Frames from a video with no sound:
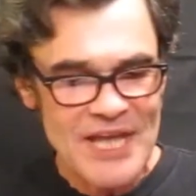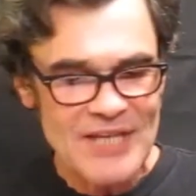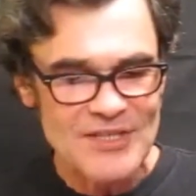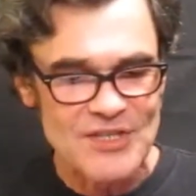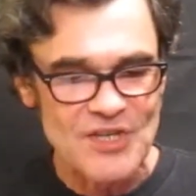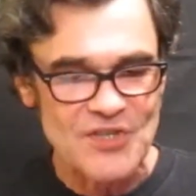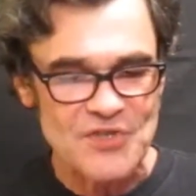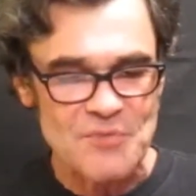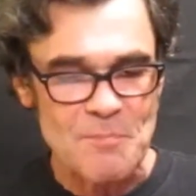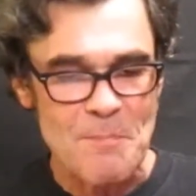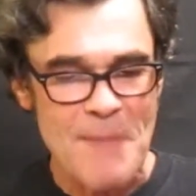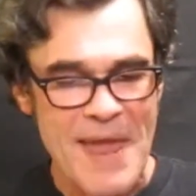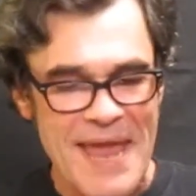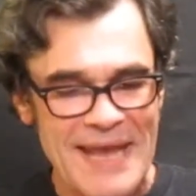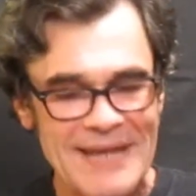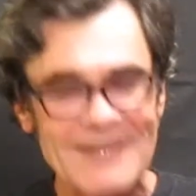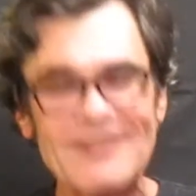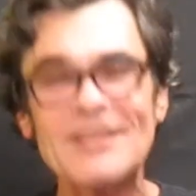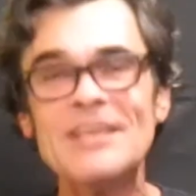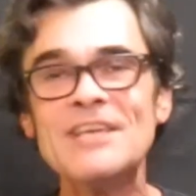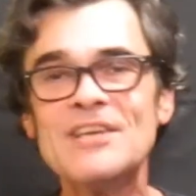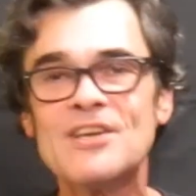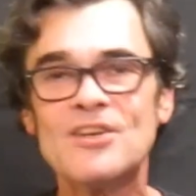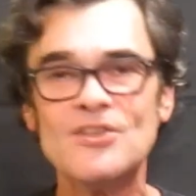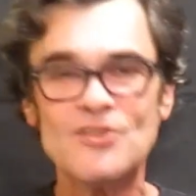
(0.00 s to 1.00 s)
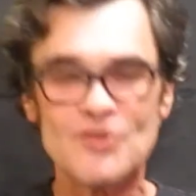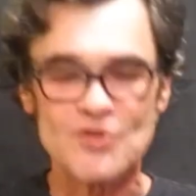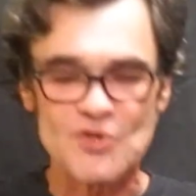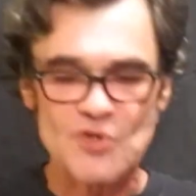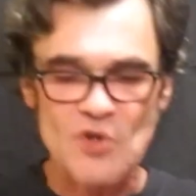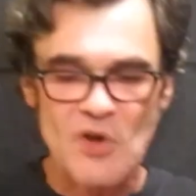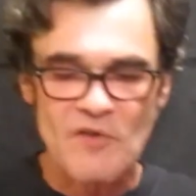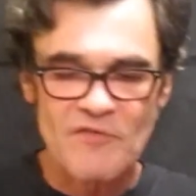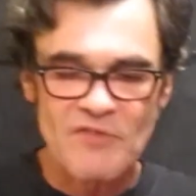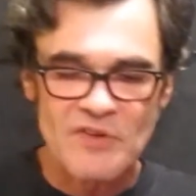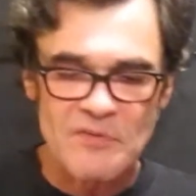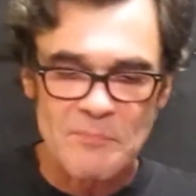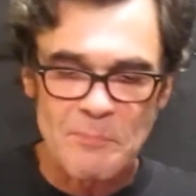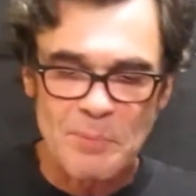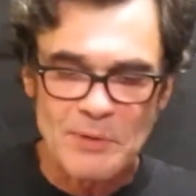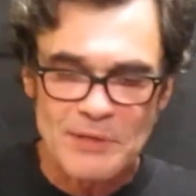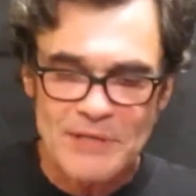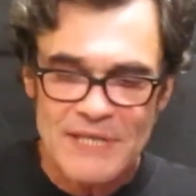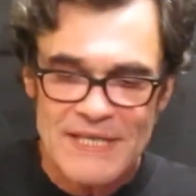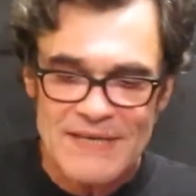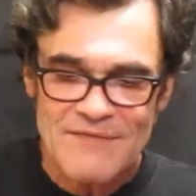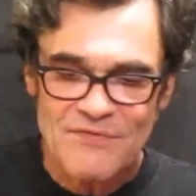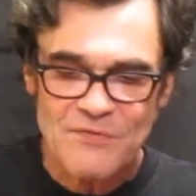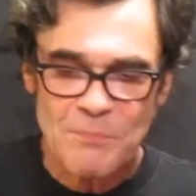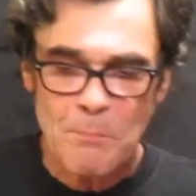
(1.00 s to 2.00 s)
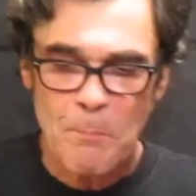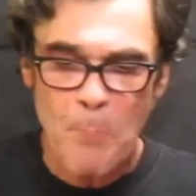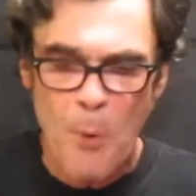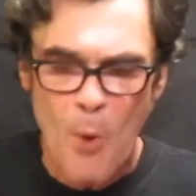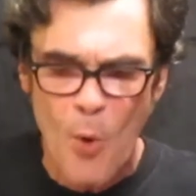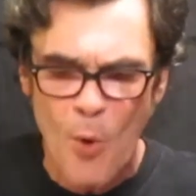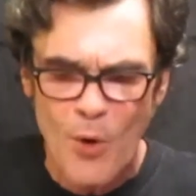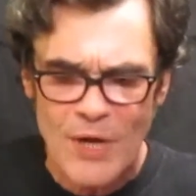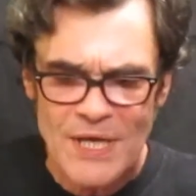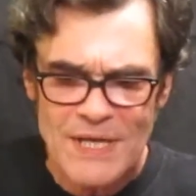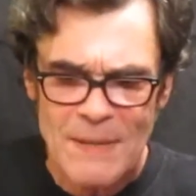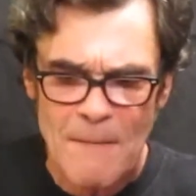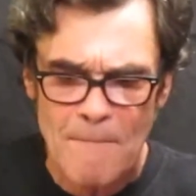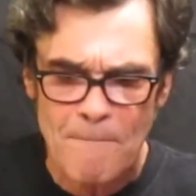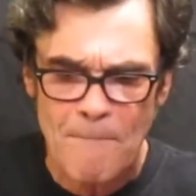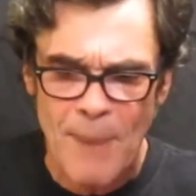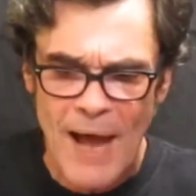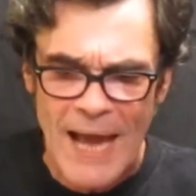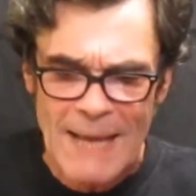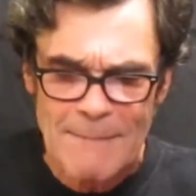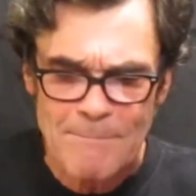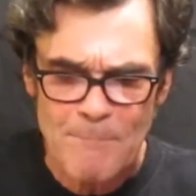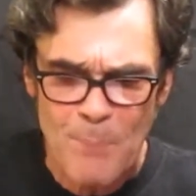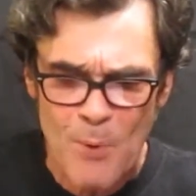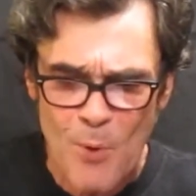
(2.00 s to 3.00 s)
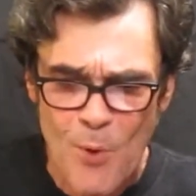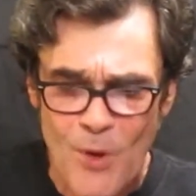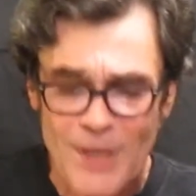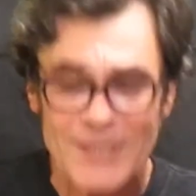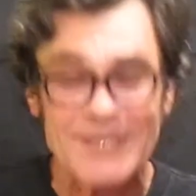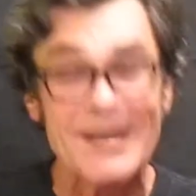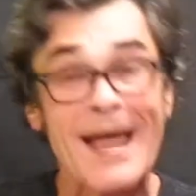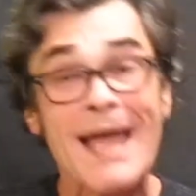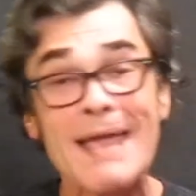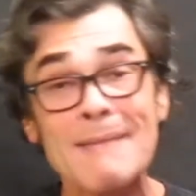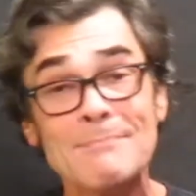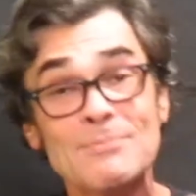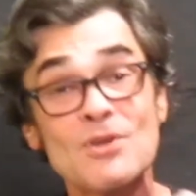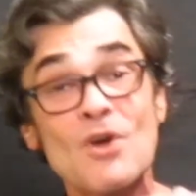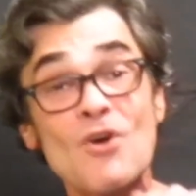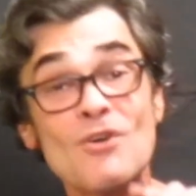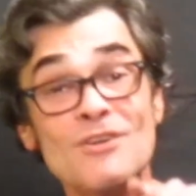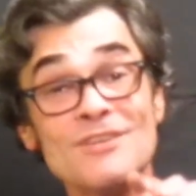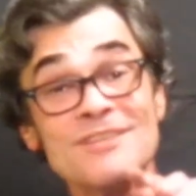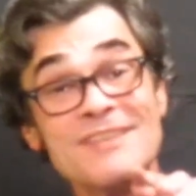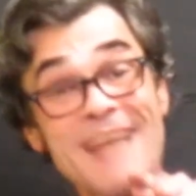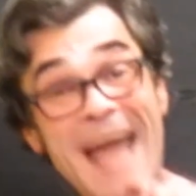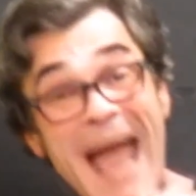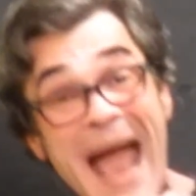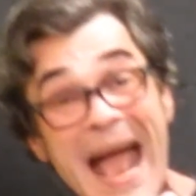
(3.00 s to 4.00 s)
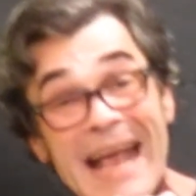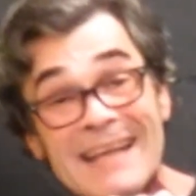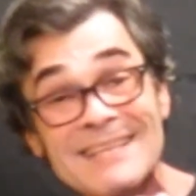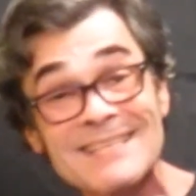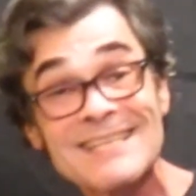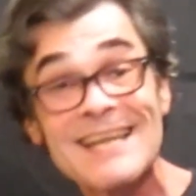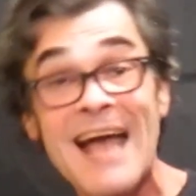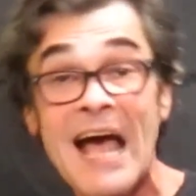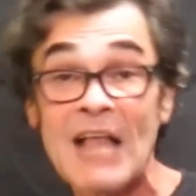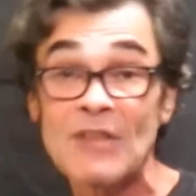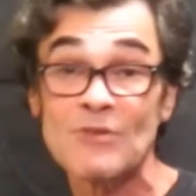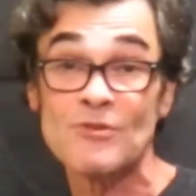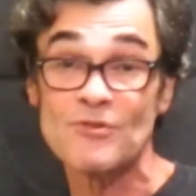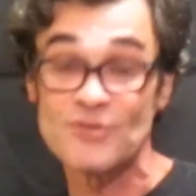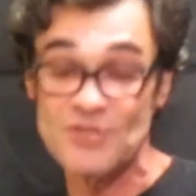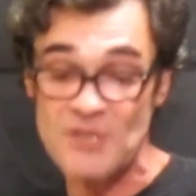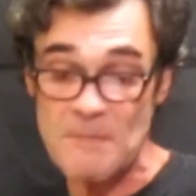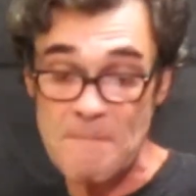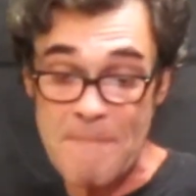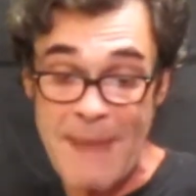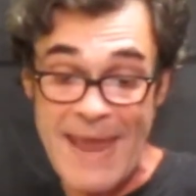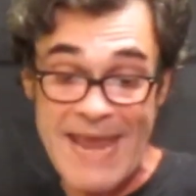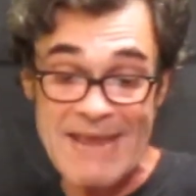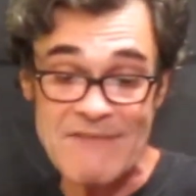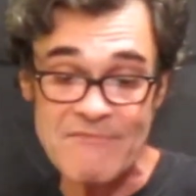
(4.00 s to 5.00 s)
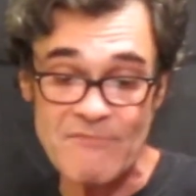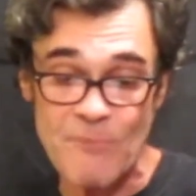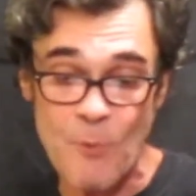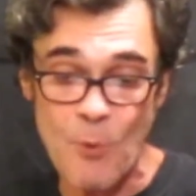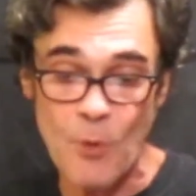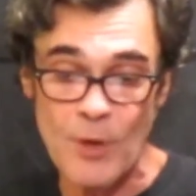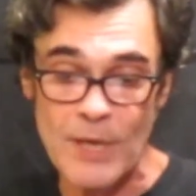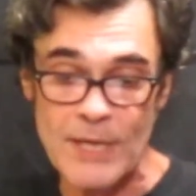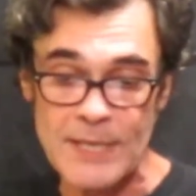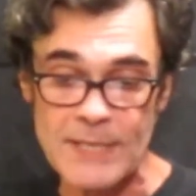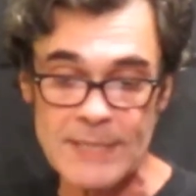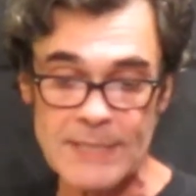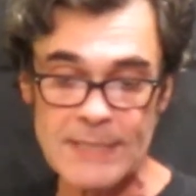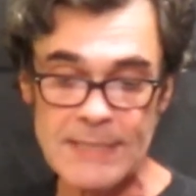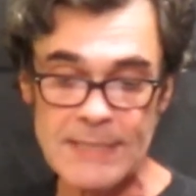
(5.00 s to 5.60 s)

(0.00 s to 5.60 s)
dismantling conservative beliefs point by point, and I am talking tax dollars to pay for it.